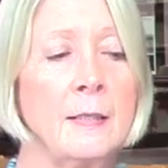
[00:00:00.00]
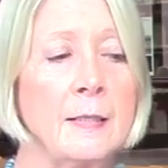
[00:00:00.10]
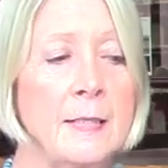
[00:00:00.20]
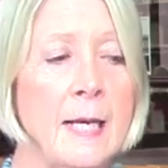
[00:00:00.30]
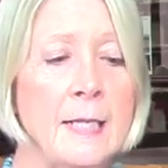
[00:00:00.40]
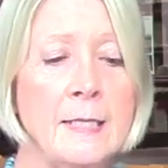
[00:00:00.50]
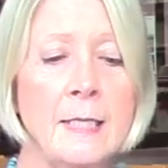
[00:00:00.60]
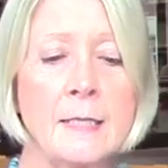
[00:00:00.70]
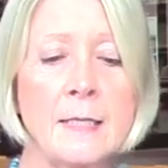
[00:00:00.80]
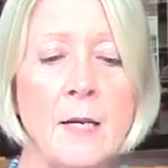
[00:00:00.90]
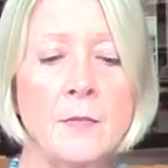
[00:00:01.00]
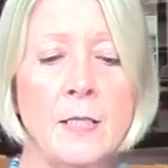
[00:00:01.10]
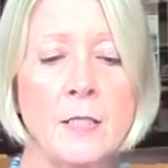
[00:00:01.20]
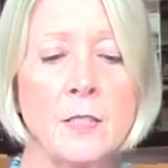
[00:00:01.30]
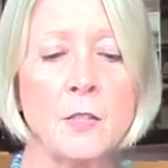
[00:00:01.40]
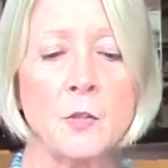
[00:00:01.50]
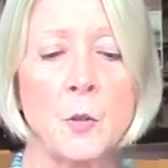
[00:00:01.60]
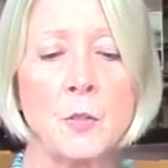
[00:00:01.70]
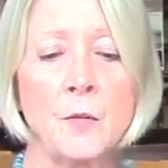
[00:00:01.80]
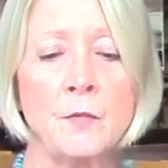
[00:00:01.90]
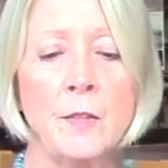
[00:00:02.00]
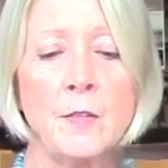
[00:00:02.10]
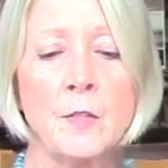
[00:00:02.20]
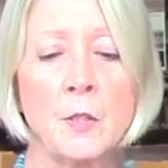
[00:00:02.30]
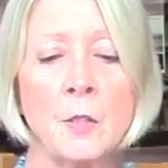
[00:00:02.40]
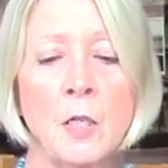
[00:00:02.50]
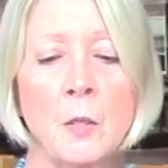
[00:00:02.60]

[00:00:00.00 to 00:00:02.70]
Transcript: In the 1870s, Joseph Lister